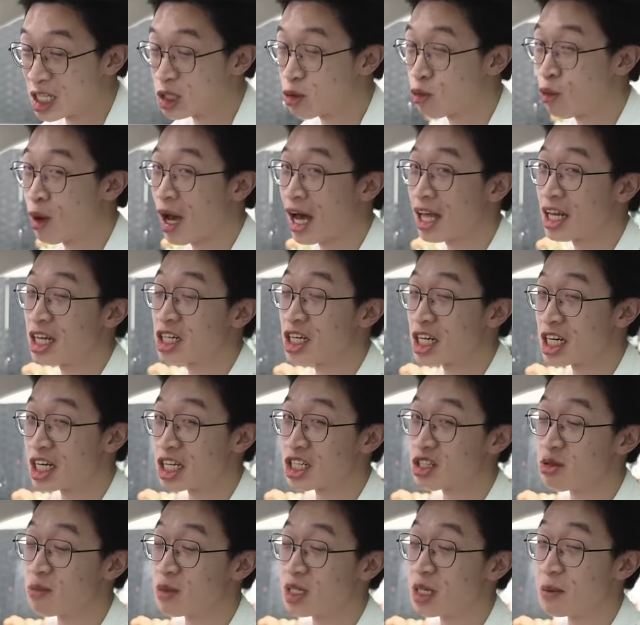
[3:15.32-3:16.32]
is where the
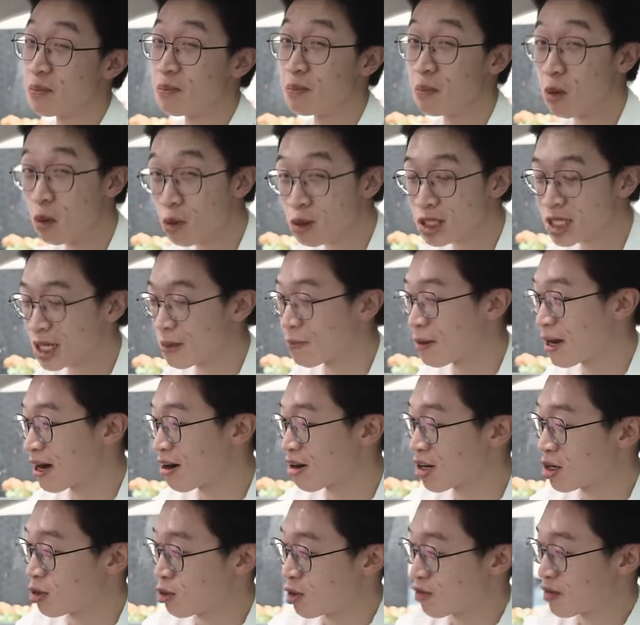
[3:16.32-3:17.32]
changes will be the most
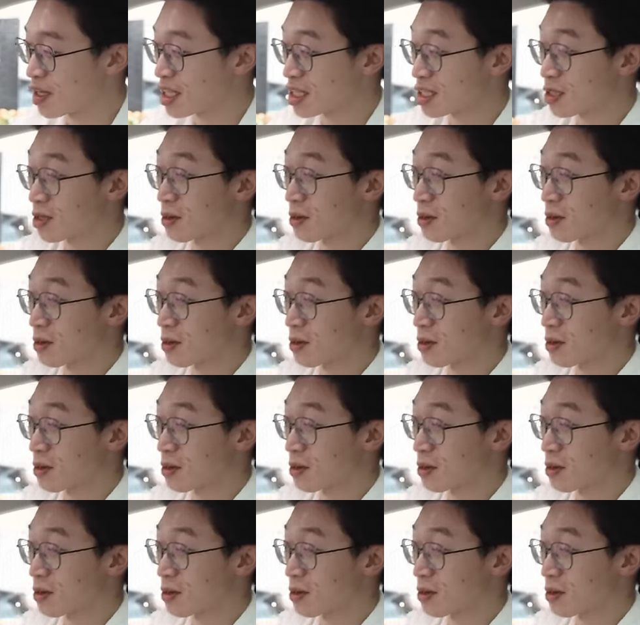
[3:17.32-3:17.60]
apparent with this